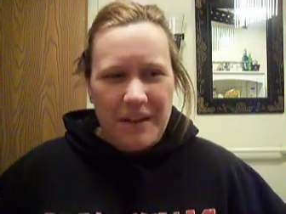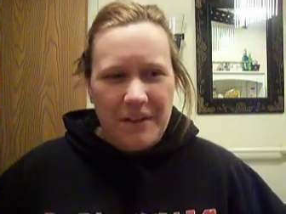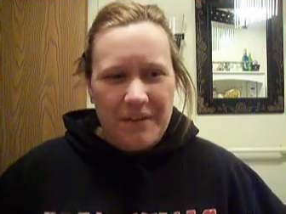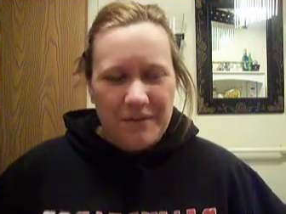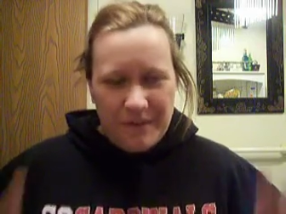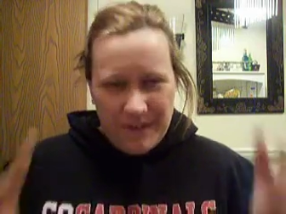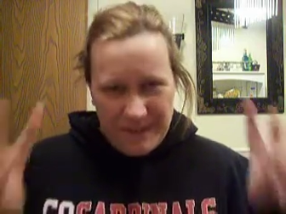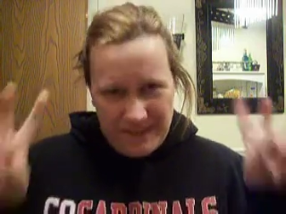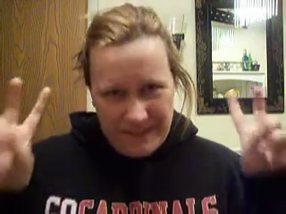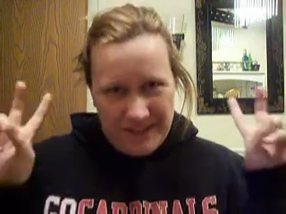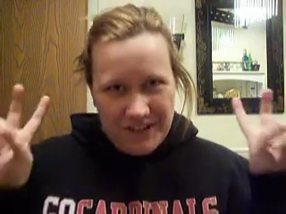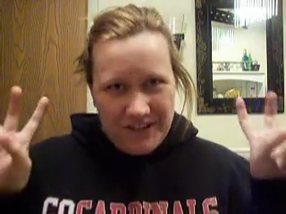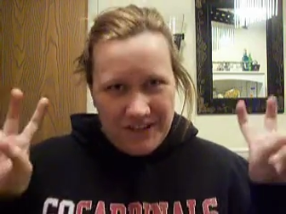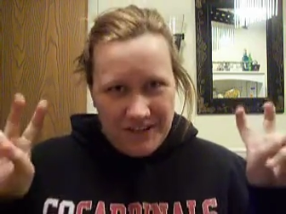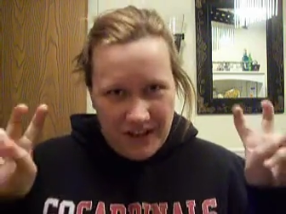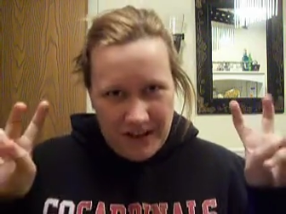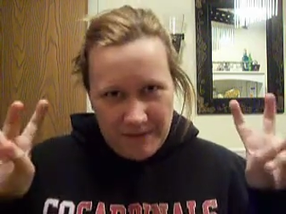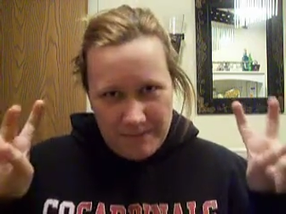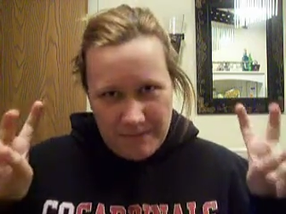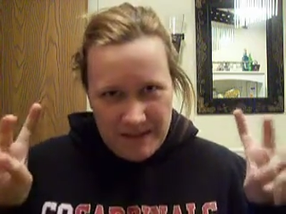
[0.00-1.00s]
with
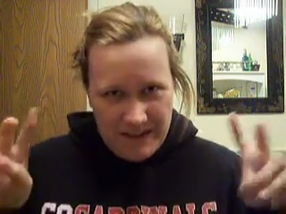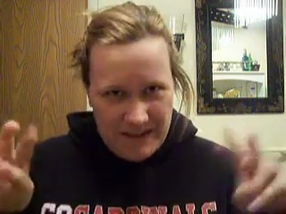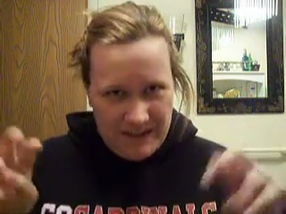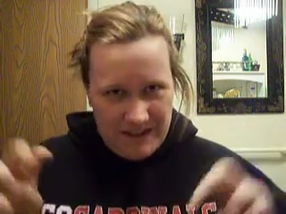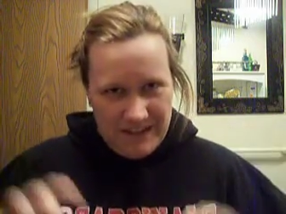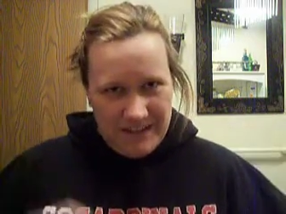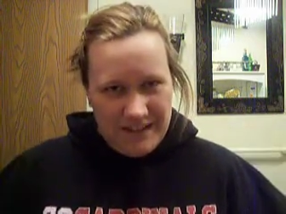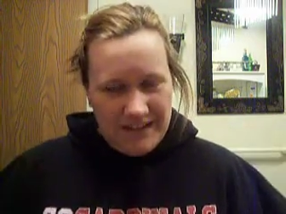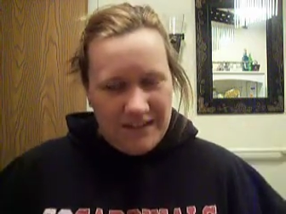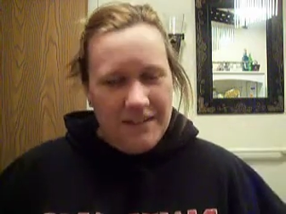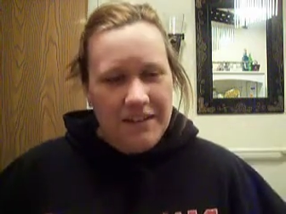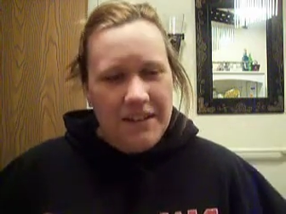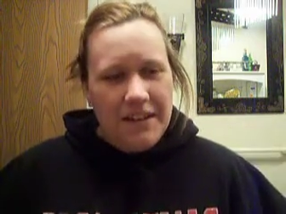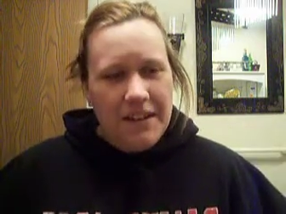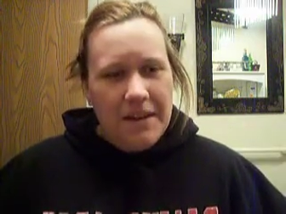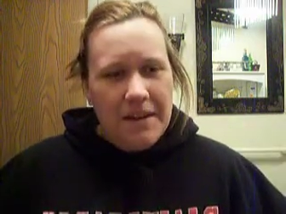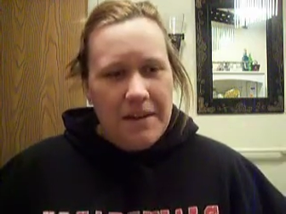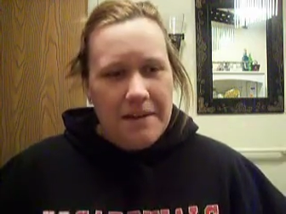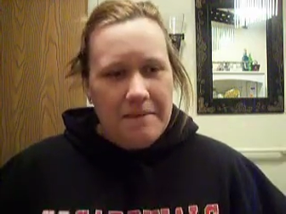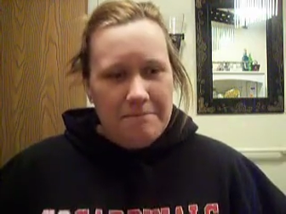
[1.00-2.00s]
zombie hunts,
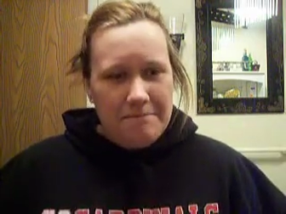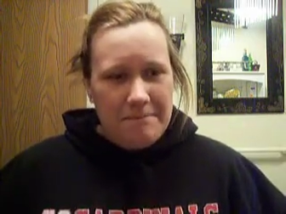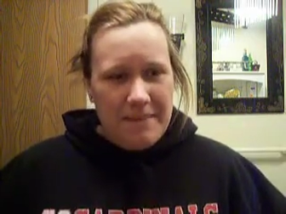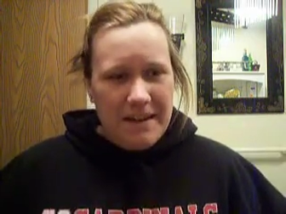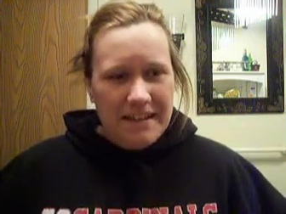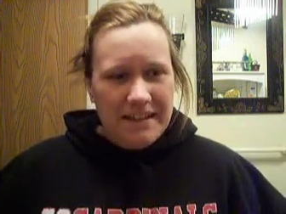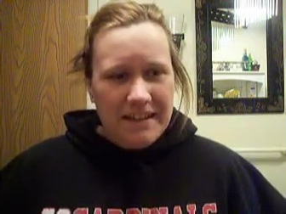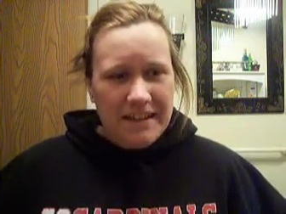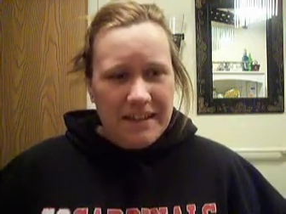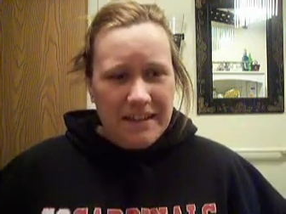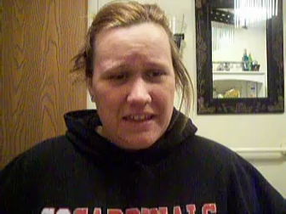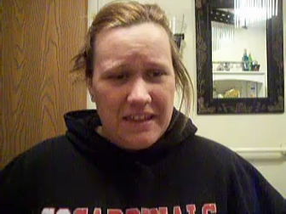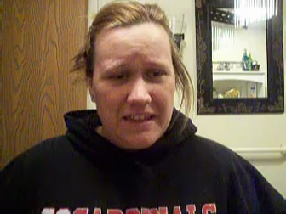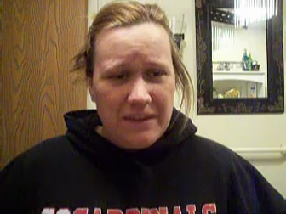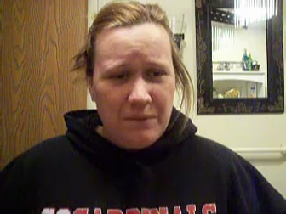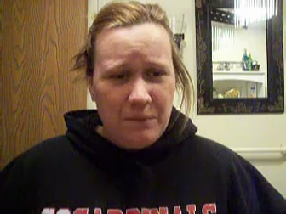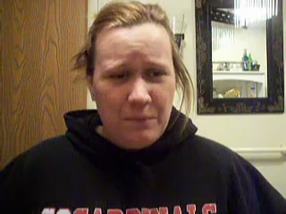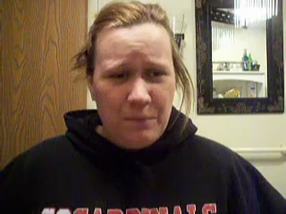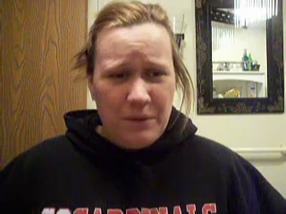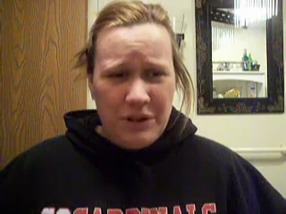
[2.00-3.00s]

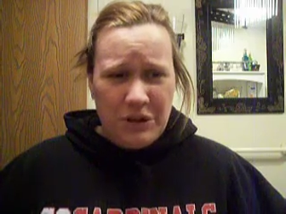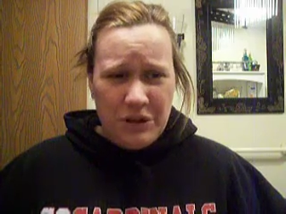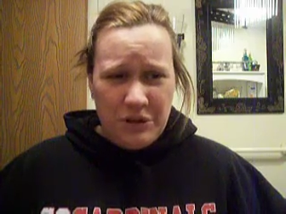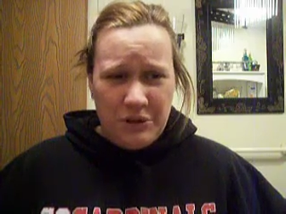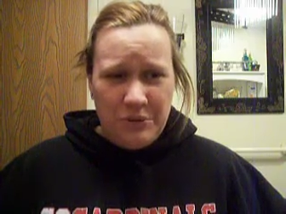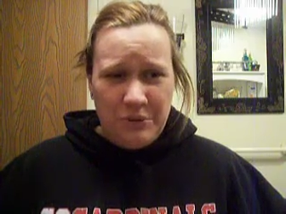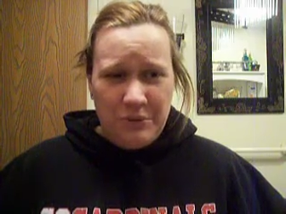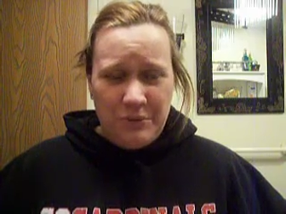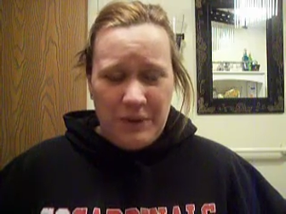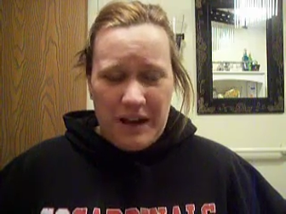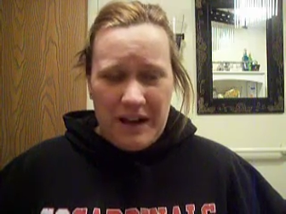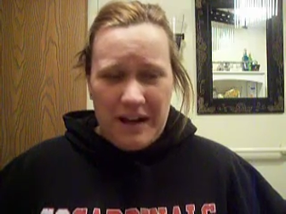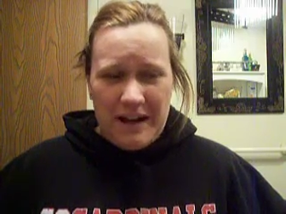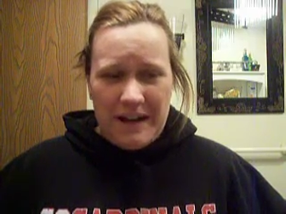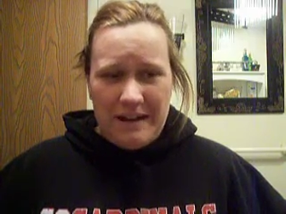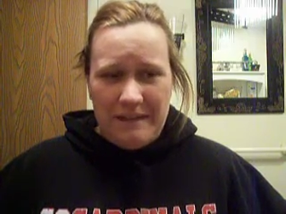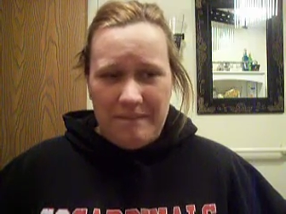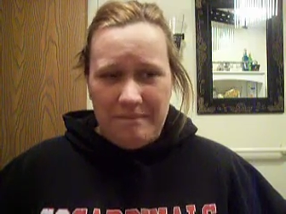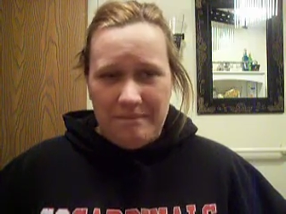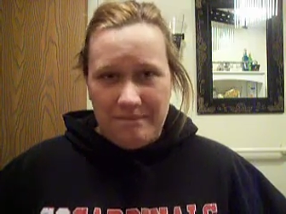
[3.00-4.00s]
basically we do,
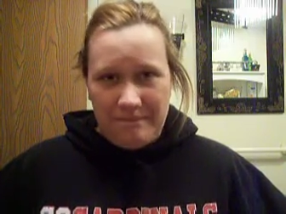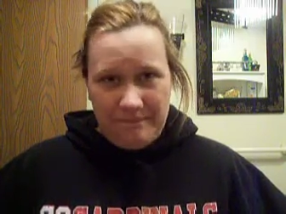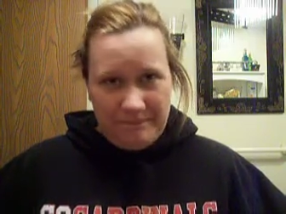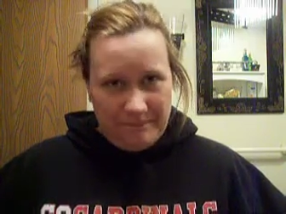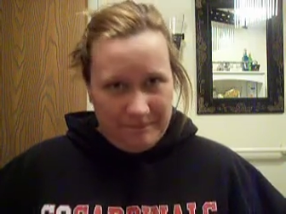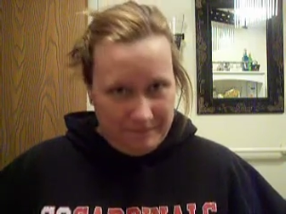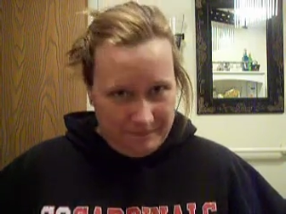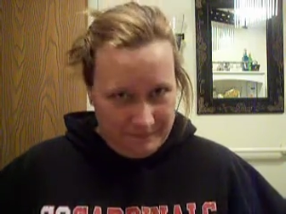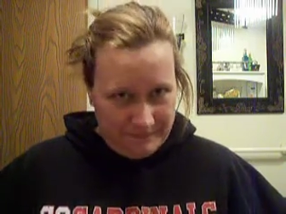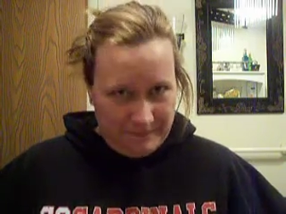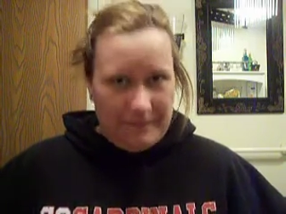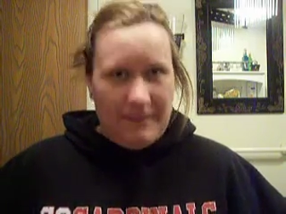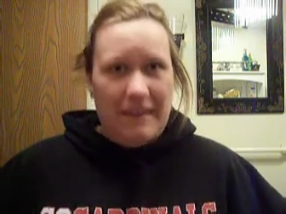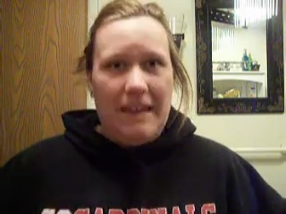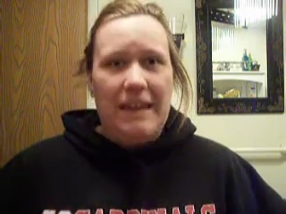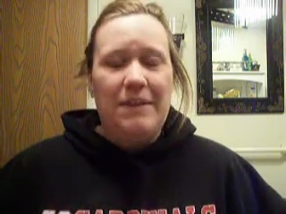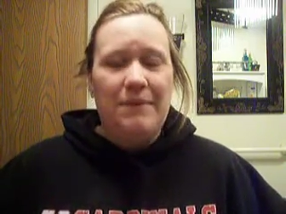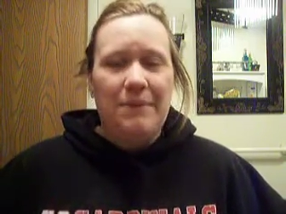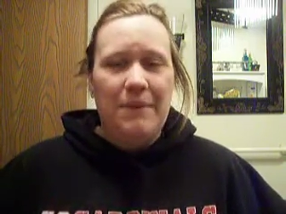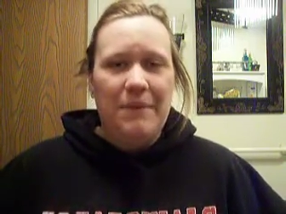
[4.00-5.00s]

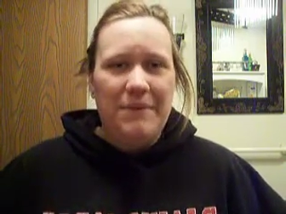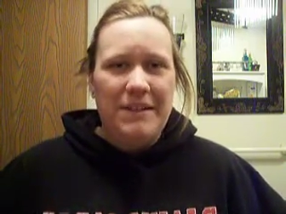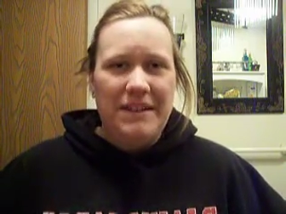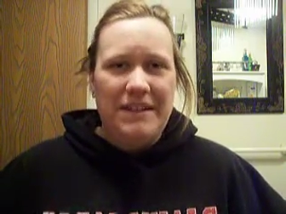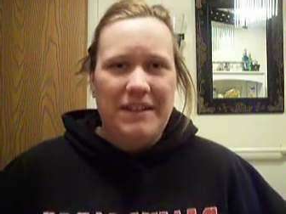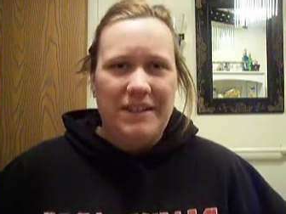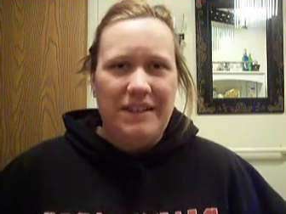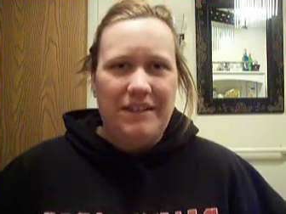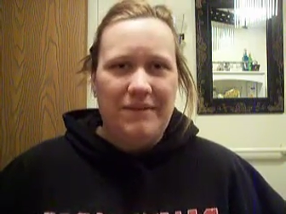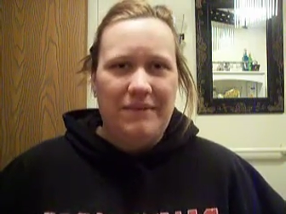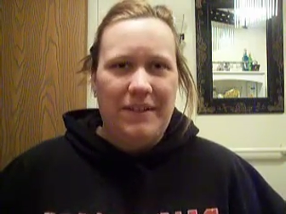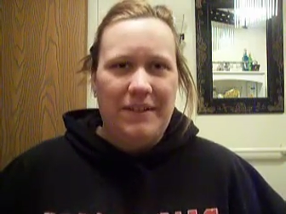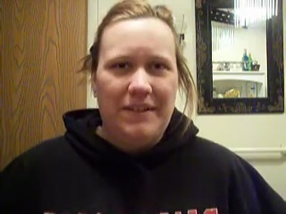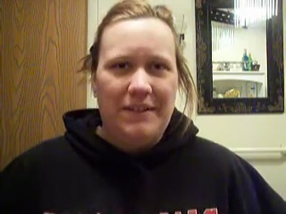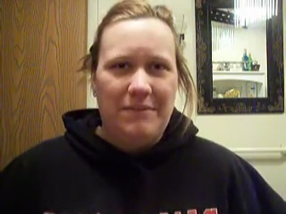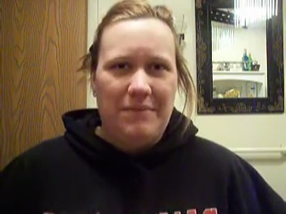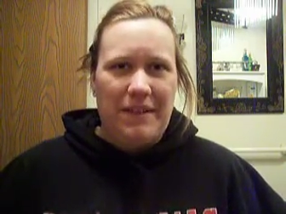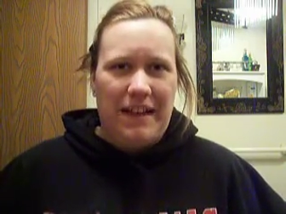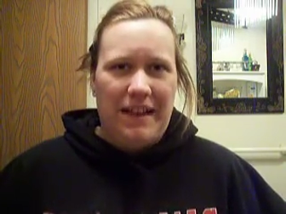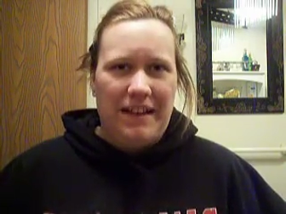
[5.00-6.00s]
like what we did with
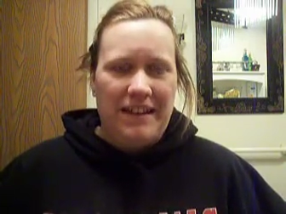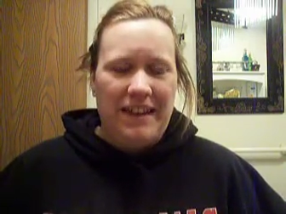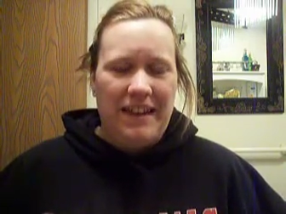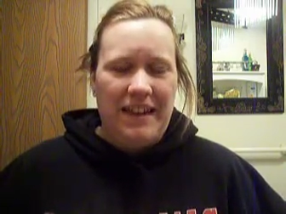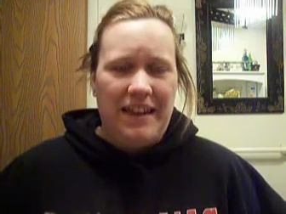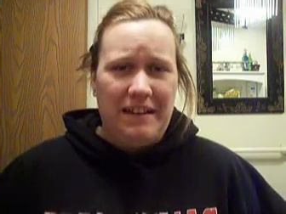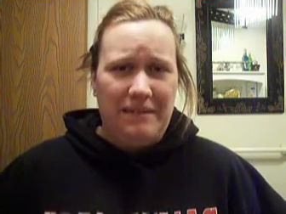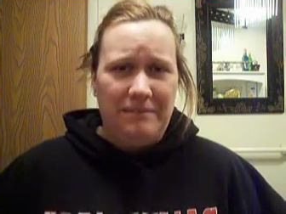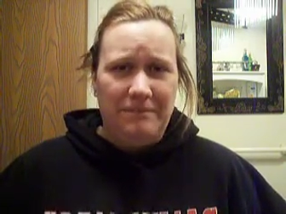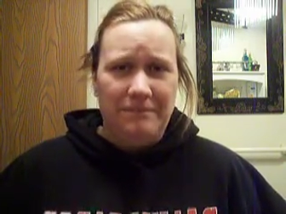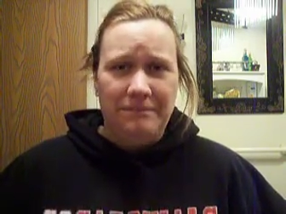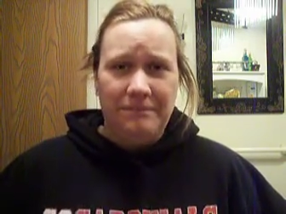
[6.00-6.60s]
the Black Cat.